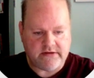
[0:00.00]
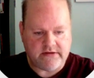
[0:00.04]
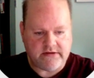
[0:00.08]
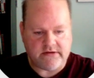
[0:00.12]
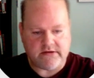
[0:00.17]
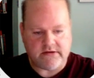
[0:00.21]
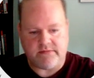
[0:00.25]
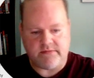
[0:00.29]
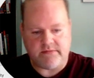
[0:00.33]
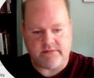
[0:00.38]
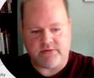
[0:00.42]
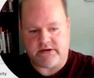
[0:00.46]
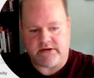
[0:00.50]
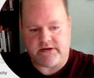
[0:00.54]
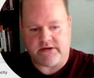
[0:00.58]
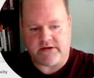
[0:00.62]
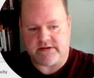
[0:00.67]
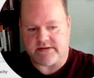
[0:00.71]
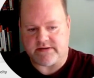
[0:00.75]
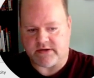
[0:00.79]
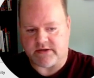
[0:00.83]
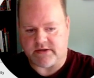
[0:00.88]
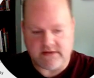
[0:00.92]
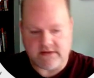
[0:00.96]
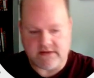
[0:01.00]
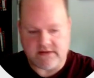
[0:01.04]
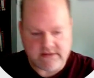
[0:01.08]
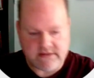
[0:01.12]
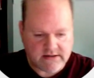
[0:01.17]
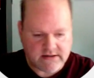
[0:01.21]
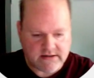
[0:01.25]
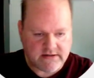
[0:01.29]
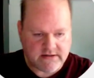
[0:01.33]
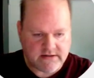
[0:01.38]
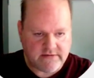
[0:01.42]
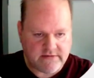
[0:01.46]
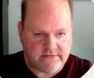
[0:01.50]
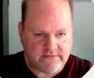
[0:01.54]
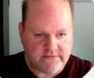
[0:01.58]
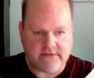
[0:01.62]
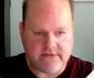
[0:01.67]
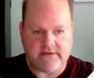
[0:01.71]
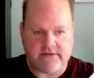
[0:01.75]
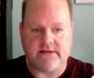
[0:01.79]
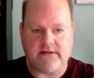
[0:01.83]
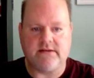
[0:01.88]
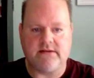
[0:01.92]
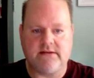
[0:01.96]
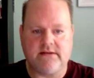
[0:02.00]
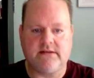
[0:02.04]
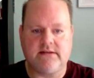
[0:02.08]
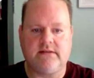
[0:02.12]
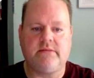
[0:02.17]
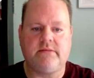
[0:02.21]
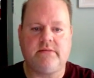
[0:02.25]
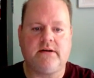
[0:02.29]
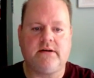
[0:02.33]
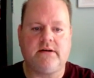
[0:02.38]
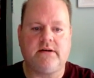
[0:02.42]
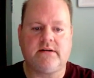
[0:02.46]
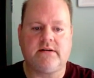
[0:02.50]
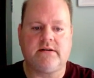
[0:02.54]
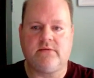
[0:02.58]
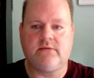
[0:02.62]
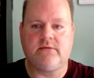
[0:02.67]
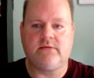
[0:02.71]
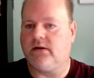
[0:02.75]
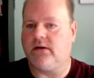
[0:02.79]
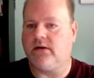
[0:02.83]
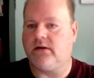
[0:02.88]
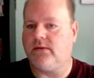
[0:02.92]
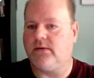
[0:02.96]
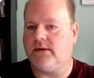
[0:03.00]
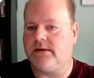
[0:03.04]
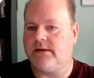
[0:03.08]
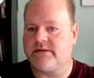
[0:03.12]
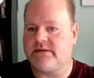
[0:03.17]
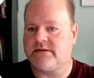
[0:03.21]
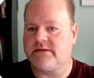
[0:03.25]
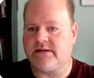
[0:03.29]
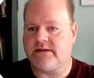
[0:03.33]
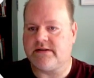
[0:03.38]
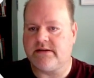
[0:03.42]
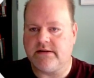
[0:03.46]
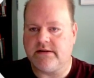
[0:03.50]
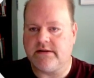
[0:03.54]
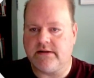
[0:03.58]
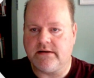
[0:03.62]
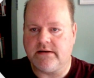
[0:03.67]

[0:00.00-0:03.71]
You could put some contact info down at the bottom or a website,